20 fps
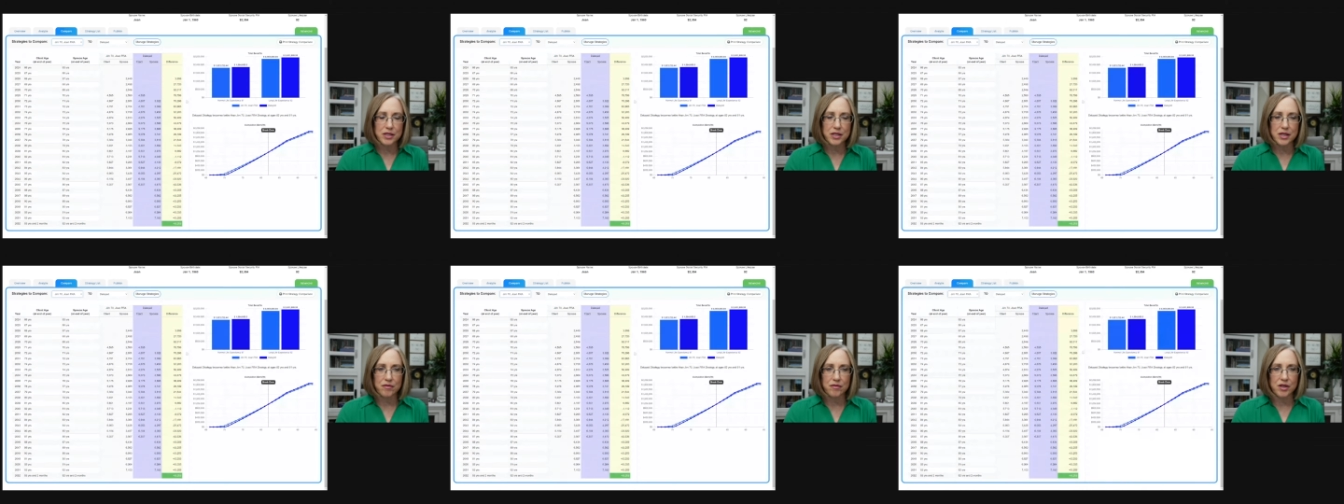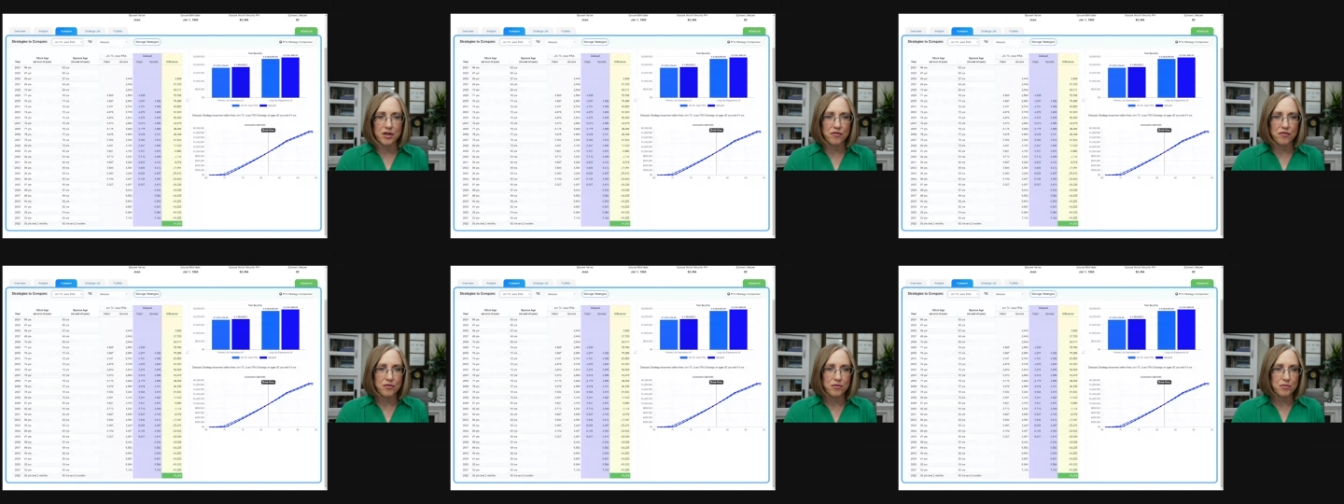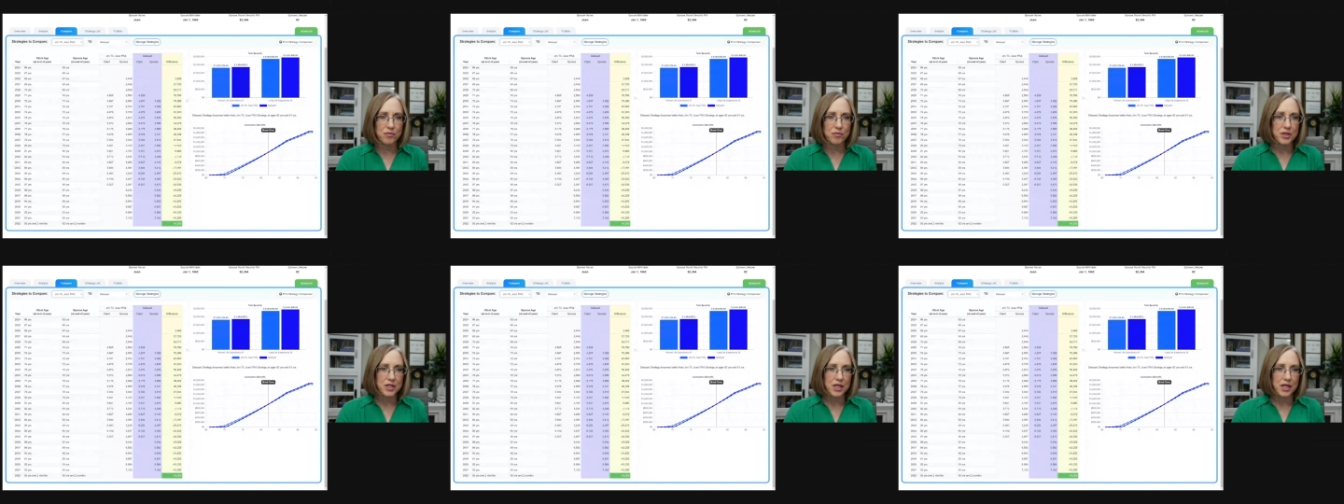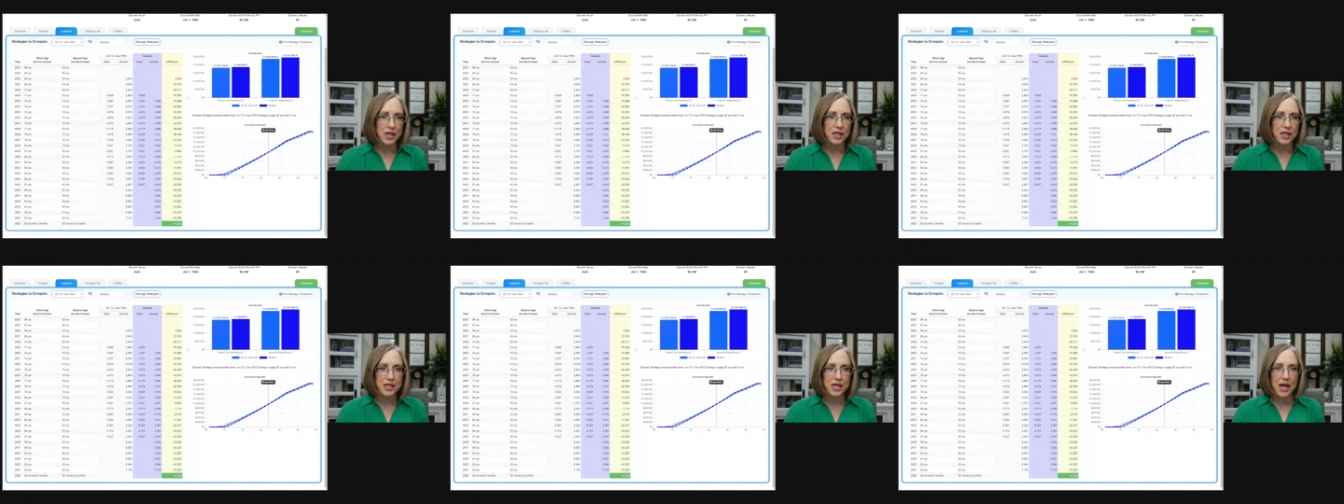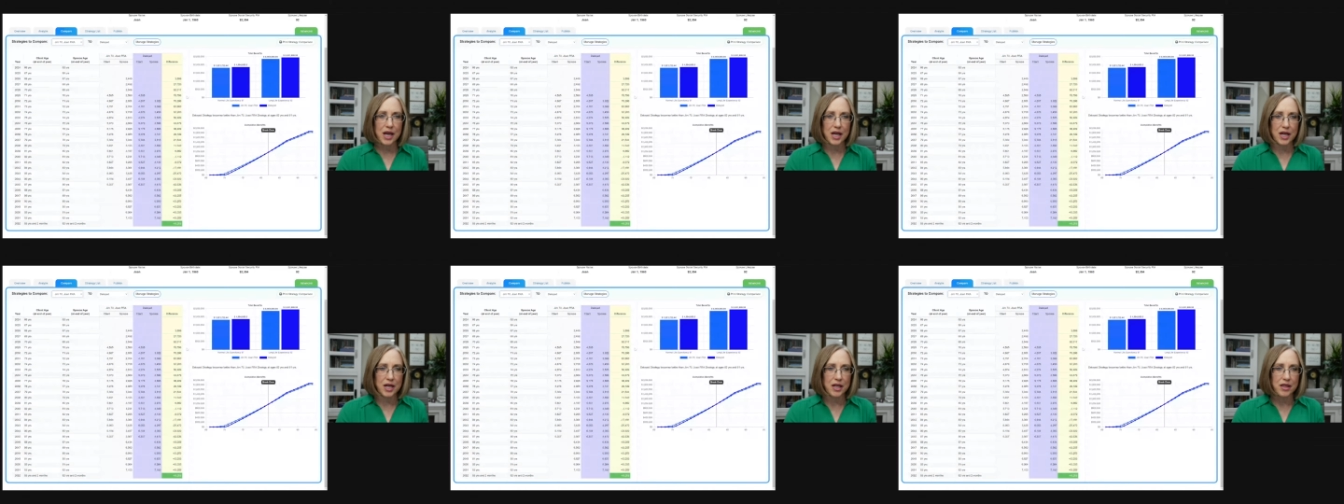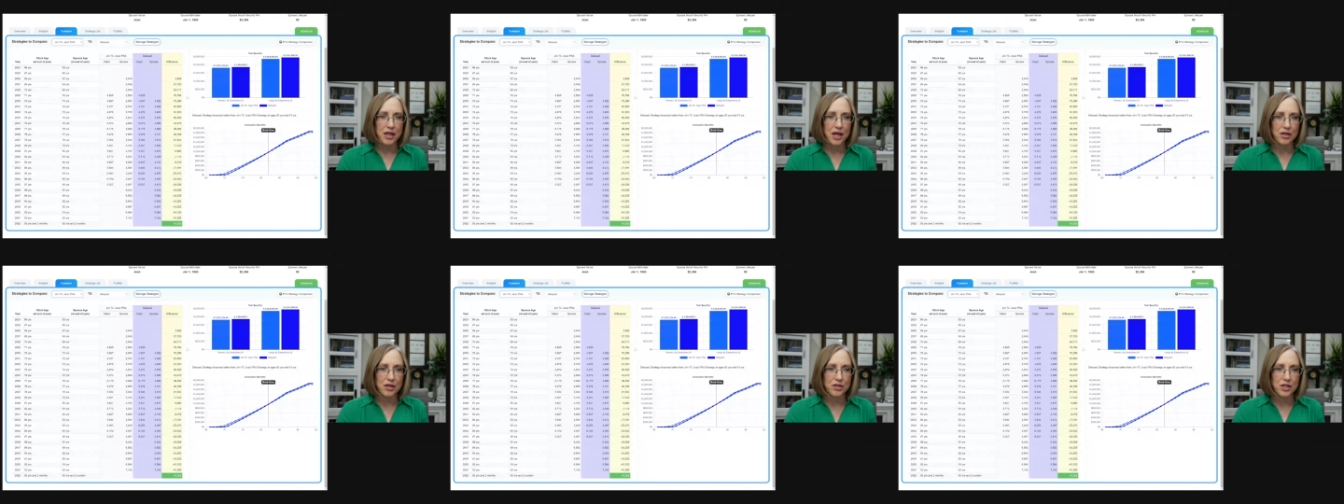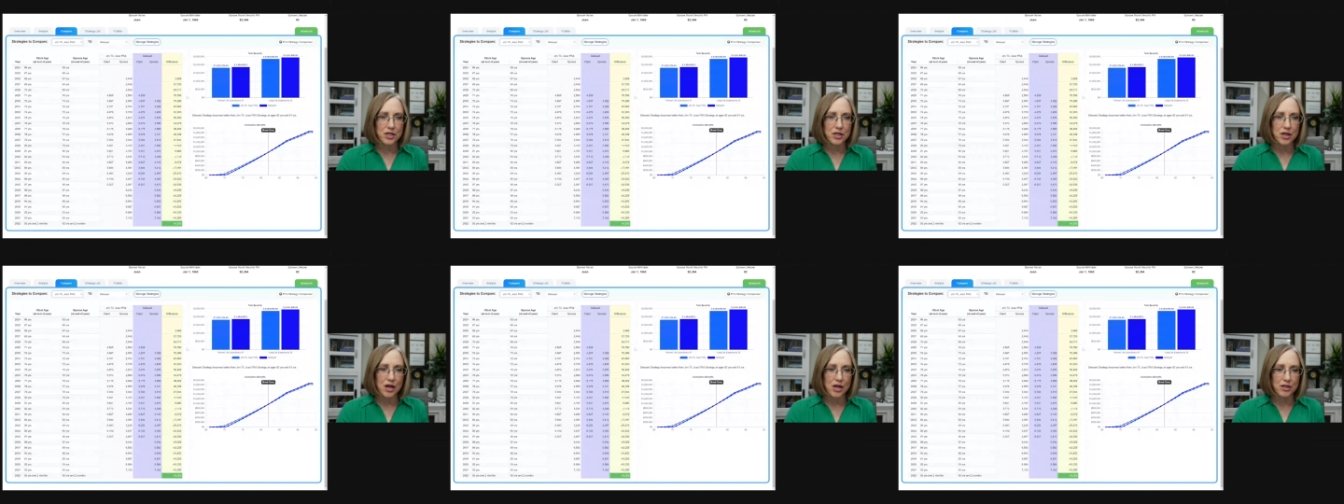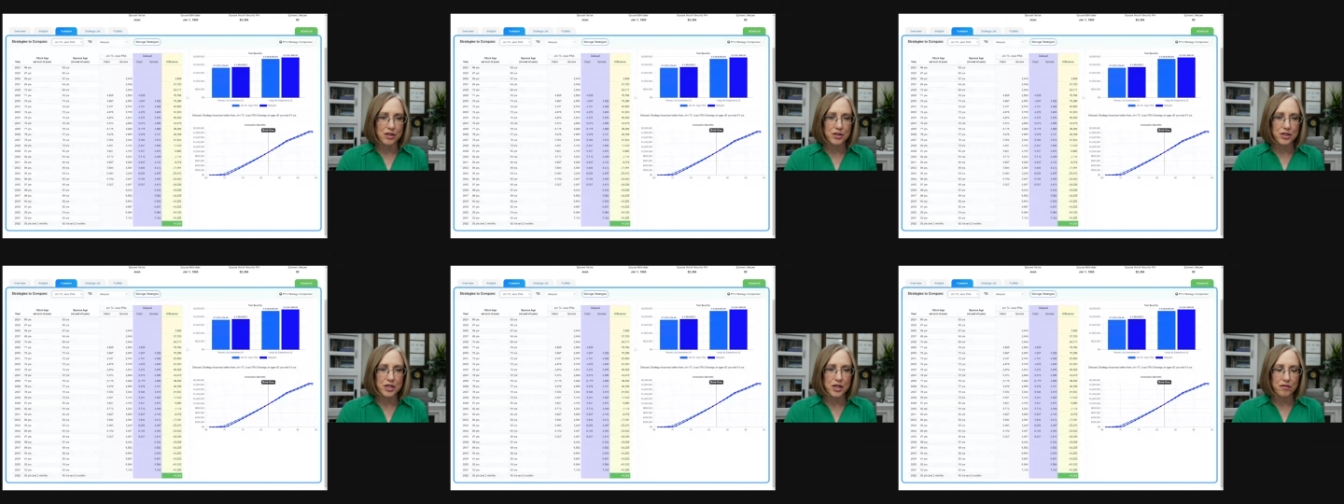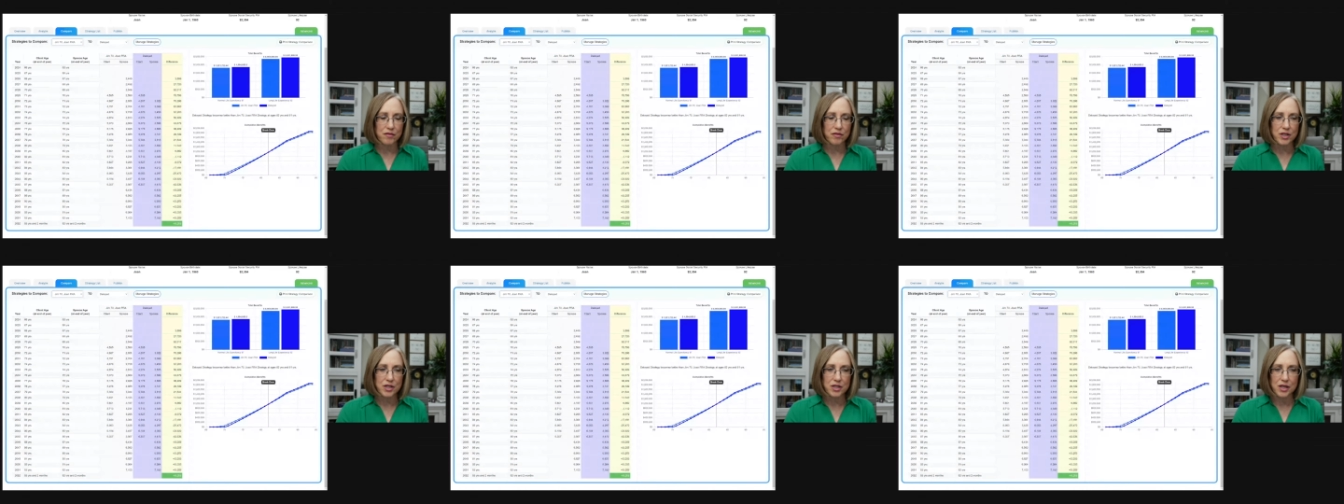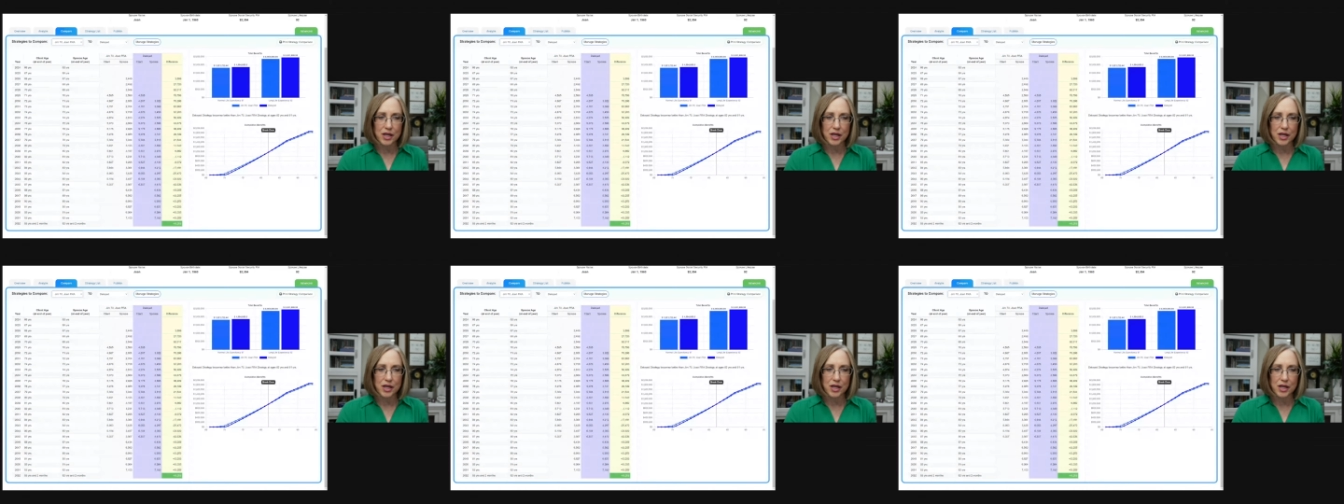seventy-six thousand, eighty thousand dollars that have,